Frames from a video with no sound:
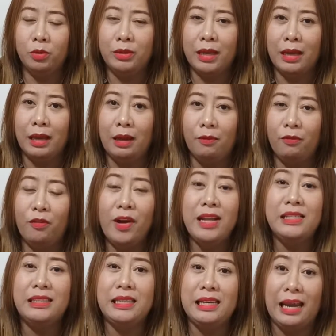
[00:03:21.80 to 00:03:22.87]
to the
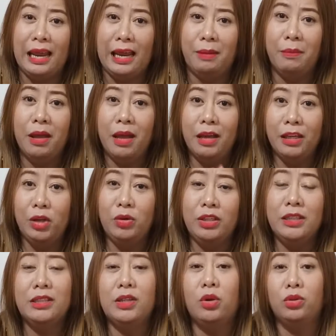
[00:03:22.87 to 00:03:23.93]
fancy name, you'll
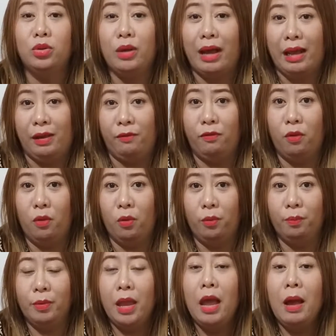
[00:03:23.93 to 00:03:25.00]
just go to
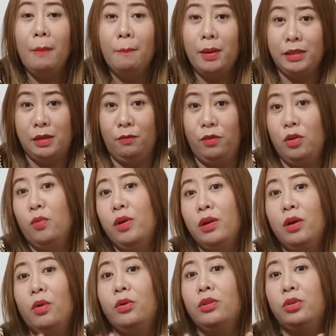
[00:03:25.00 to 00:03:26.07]
iPhone. But if you
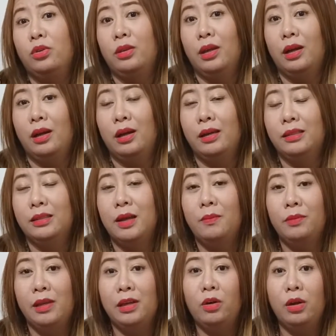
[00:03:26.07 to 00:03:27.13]
will go to the
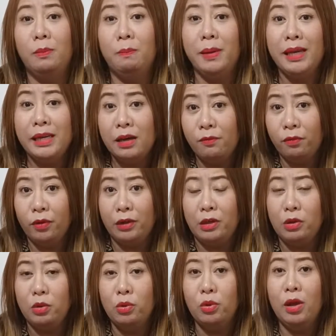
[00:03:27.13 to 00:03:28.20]
something convenient for
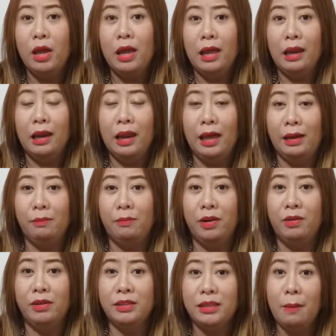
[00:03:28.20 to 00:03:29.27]
you, like
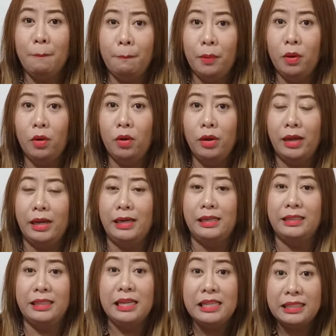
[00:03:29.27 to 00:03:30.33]
very simple and
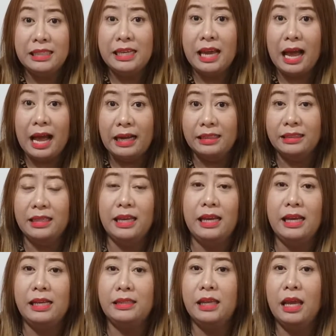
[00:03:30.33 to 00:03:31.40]
it's easy
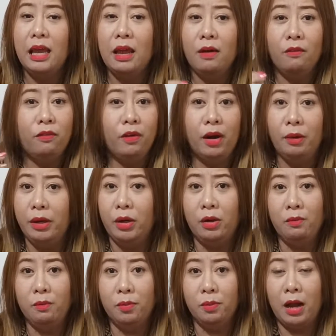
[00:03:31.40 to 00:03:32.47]
access, very
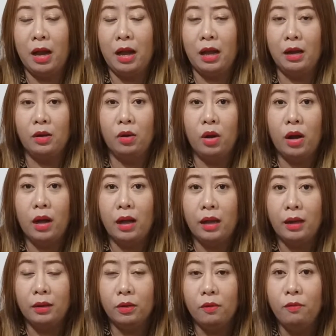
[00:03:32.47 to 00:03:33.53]

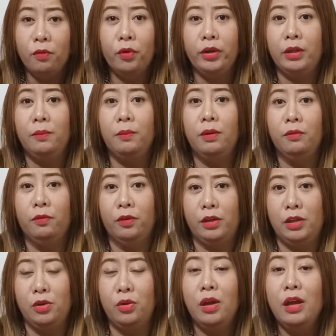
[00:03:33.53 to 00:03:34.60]
comfortable for
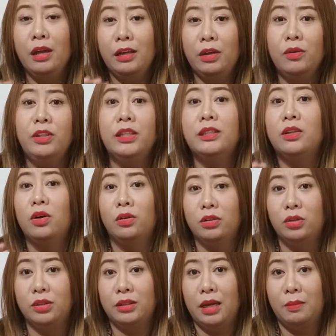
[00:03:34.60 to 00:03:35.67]
you, you'll just go
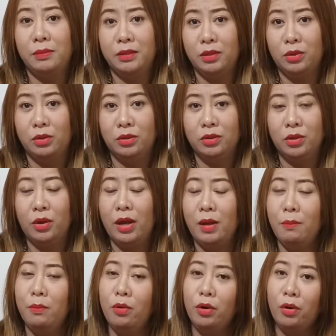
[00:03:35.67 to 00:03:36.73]
to Samsung. So
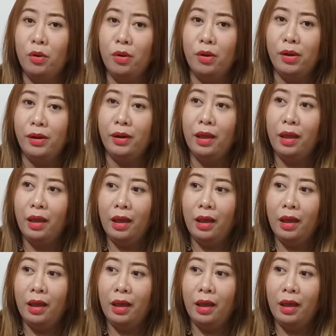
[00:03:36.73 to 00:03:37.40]
I'm more on